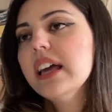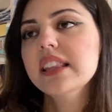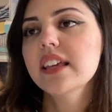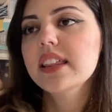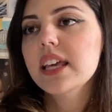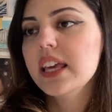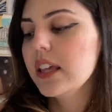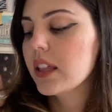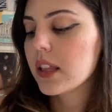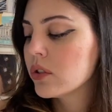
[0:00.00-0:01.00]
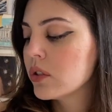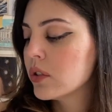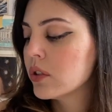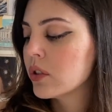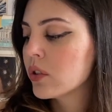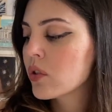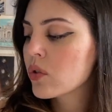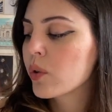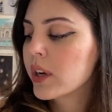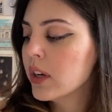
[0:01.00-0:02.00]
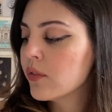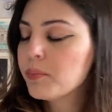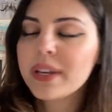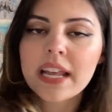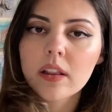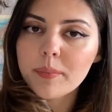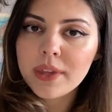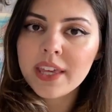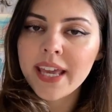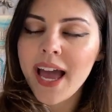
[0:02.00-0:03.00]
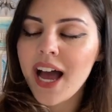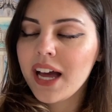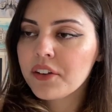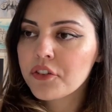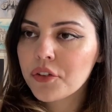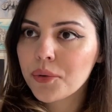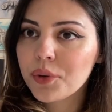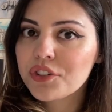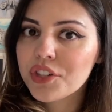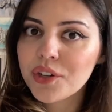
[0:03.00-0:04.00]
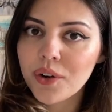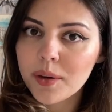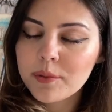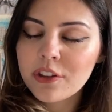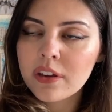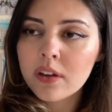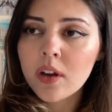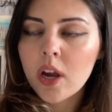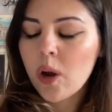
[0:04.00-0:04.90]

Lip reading: This is the story of Penelope and sort of what she got up to